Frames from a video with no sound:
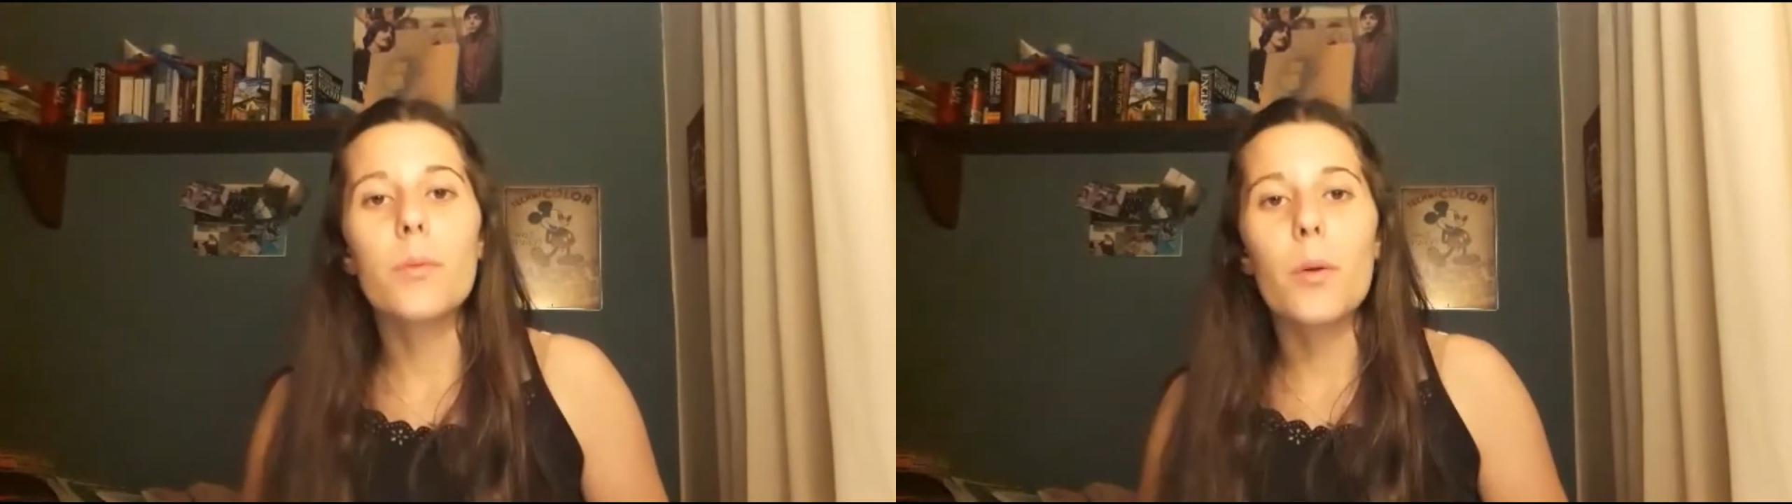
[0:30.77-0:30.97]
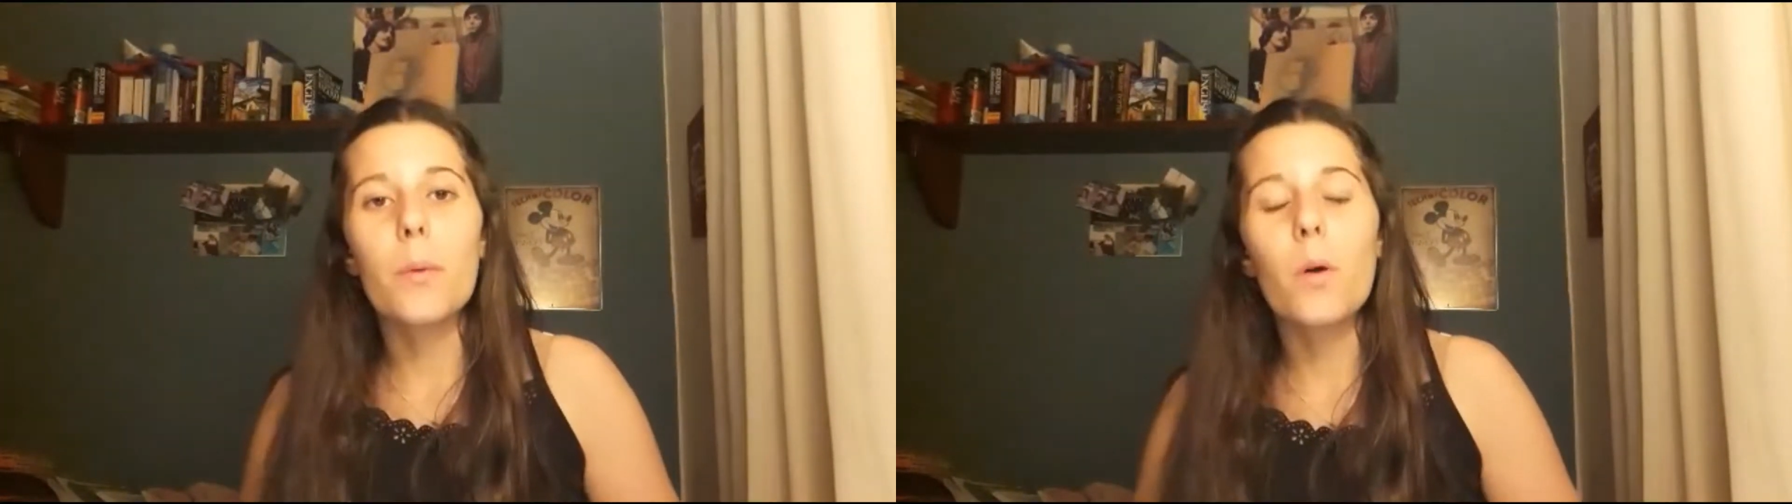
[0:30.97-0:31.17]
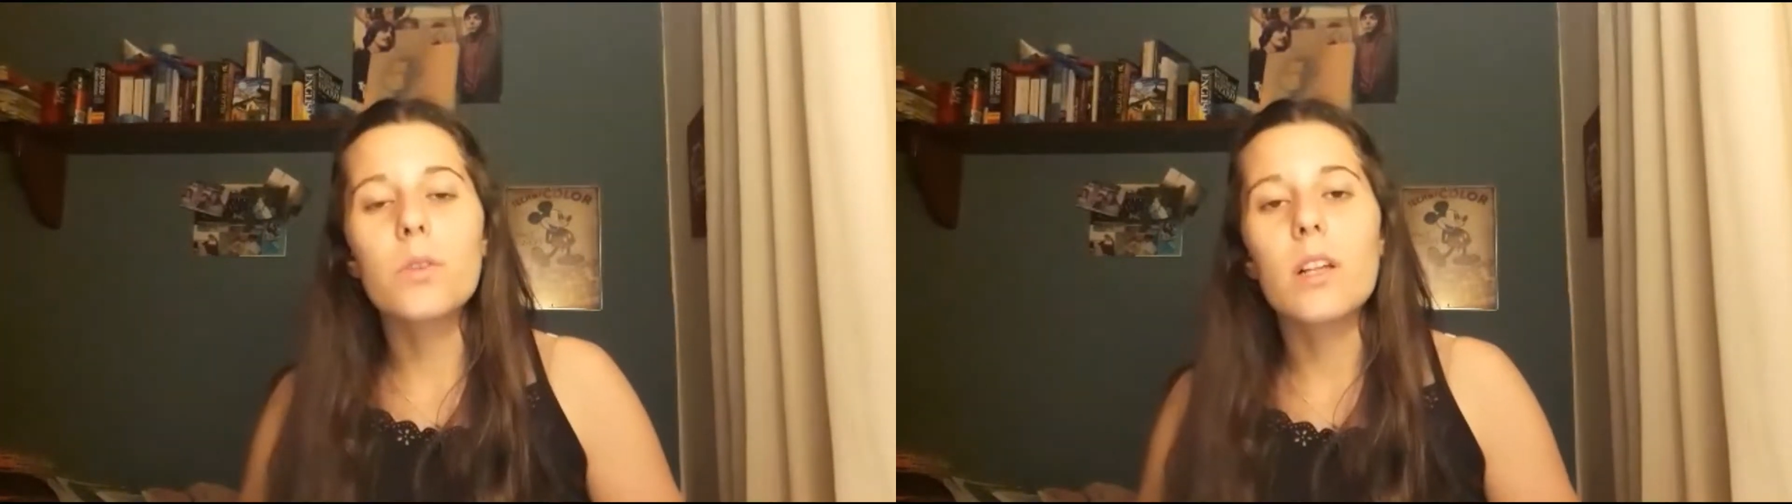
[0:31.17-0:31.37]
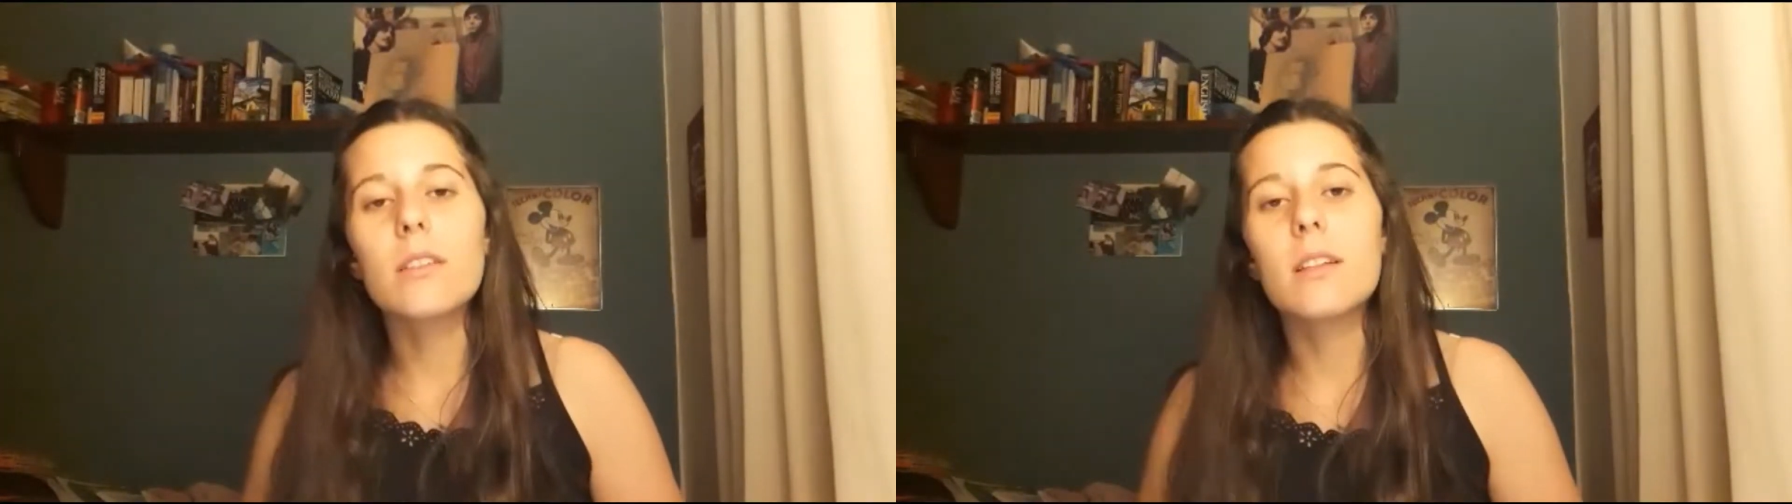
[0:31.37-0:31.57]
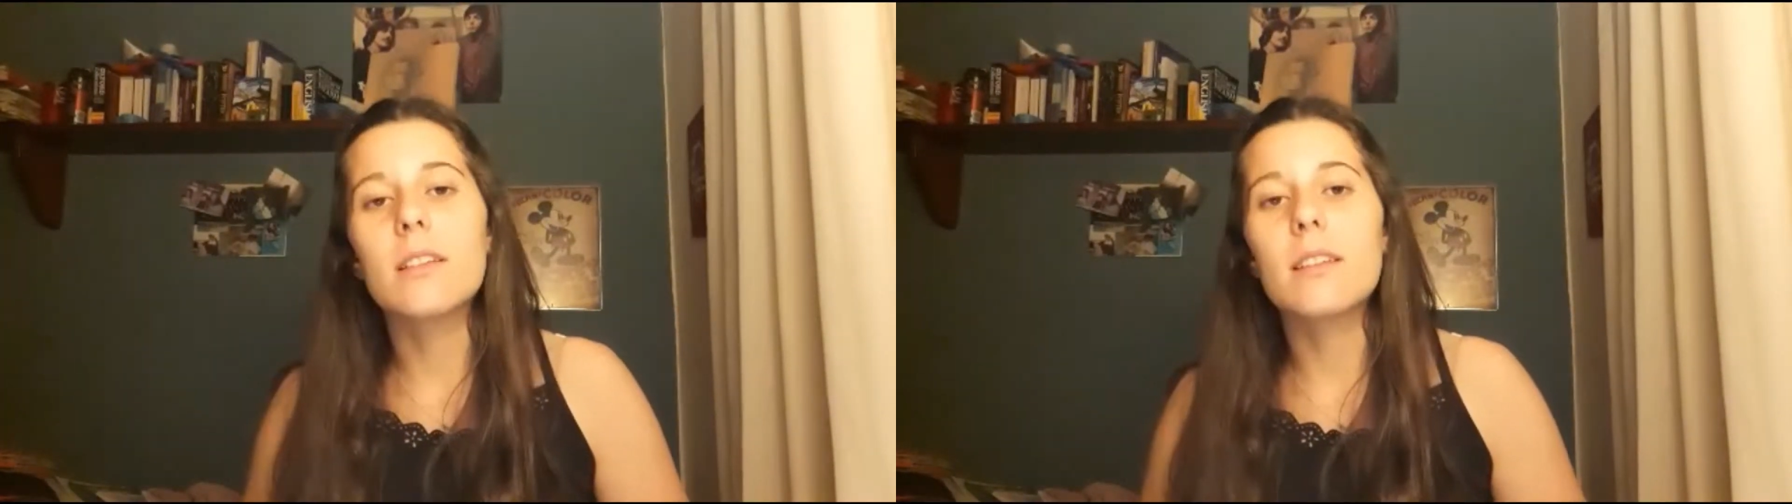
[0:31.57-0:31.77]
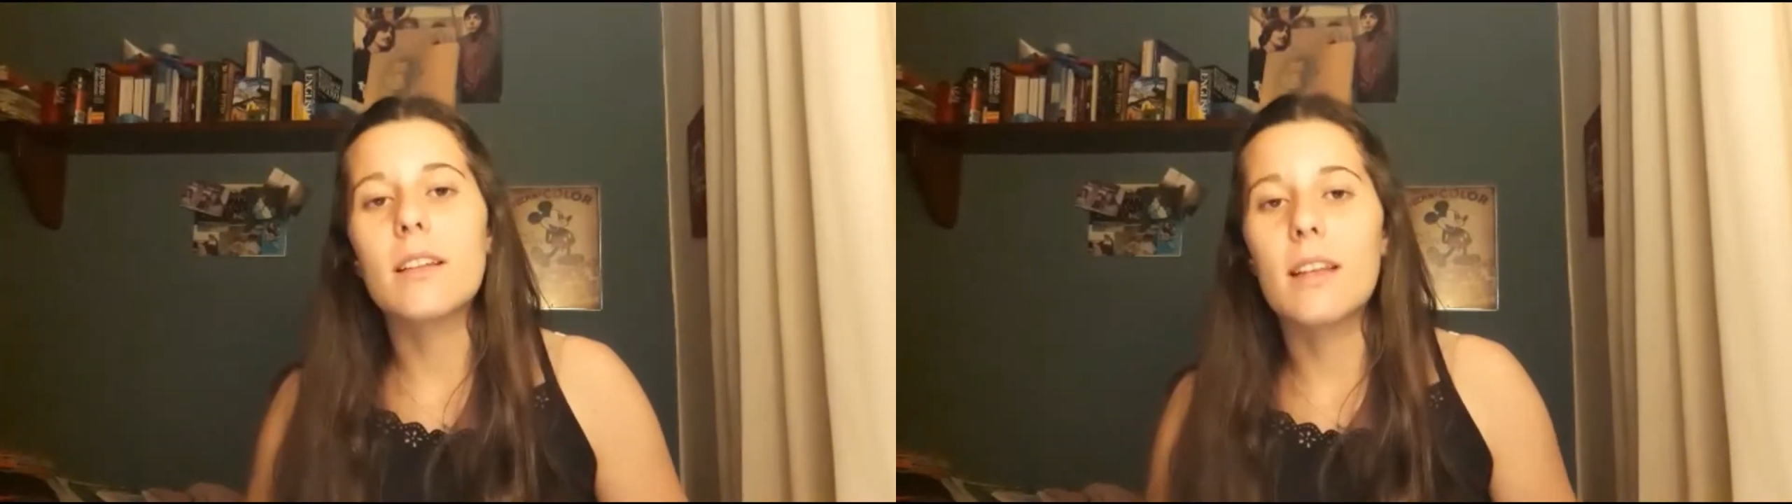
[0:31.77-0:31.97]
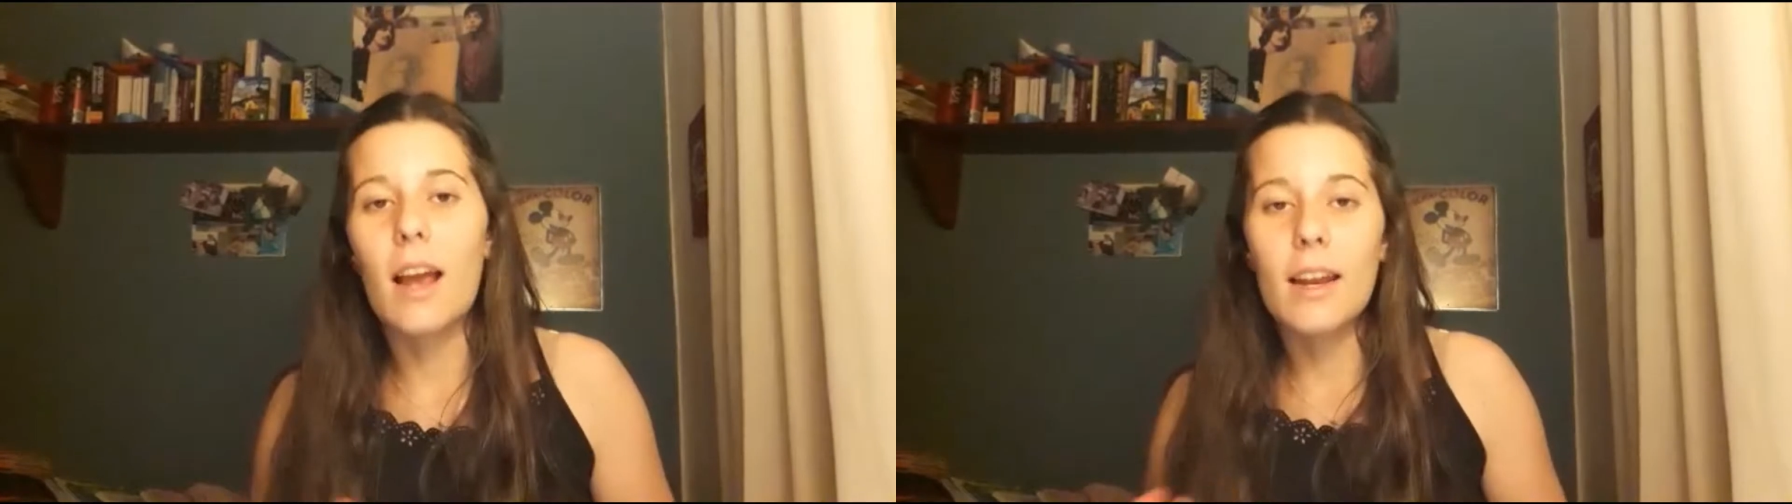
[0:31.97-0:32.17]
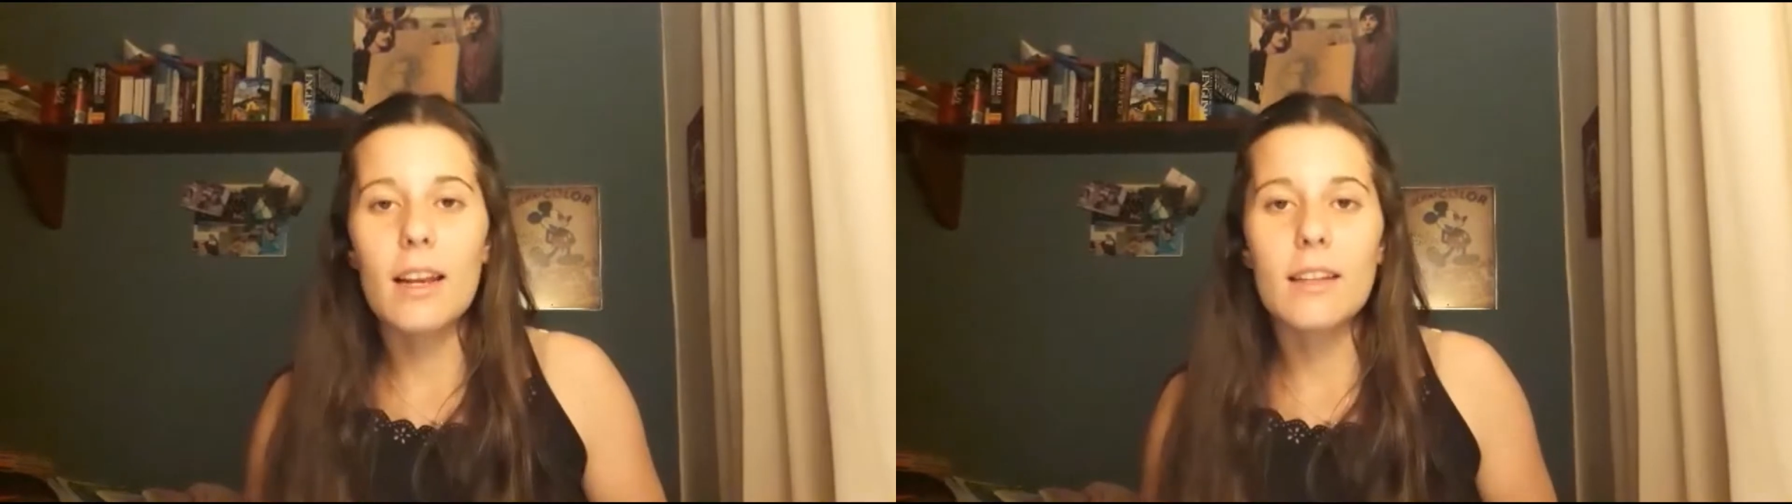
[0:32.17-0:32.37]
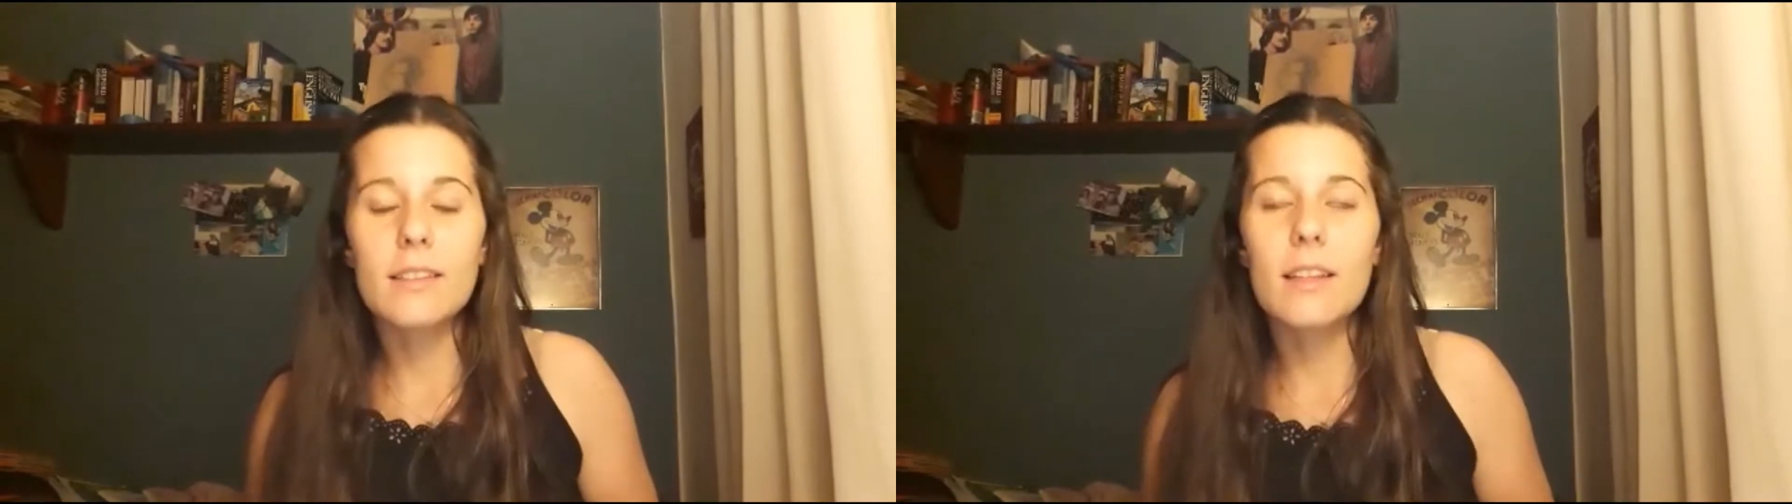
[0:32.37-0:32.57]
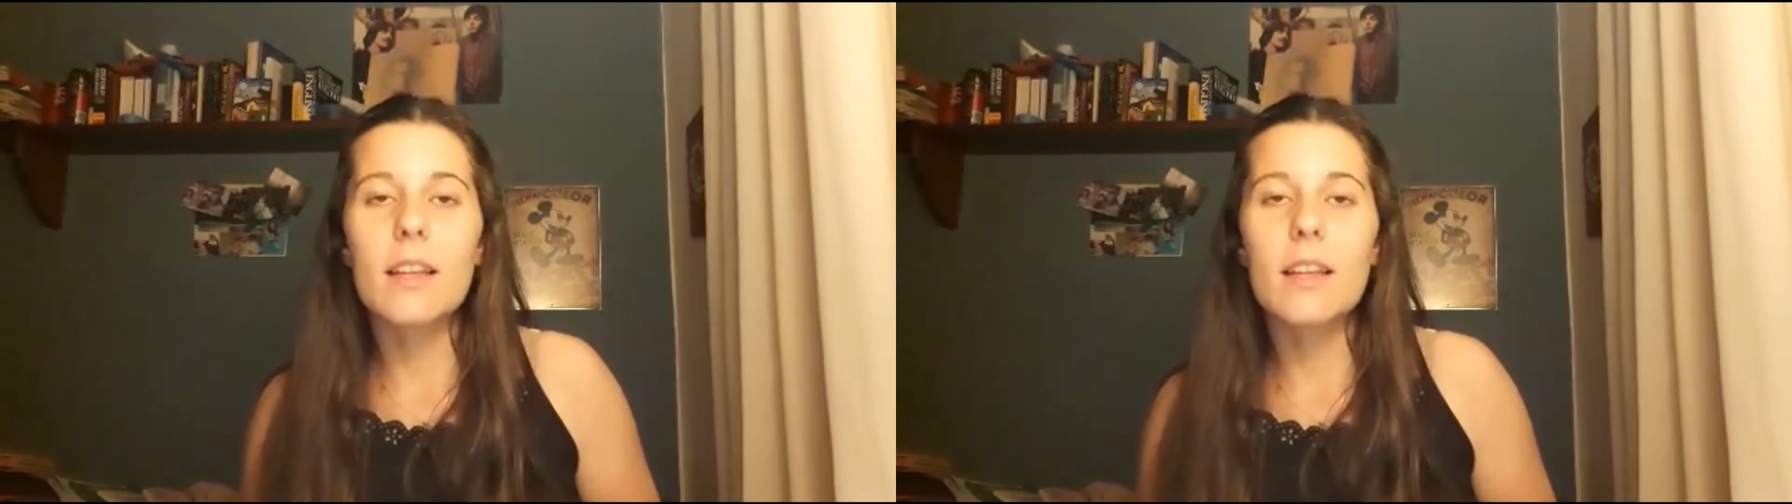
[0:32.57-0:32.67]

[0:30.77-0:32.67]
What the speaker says: proposals is that the analyst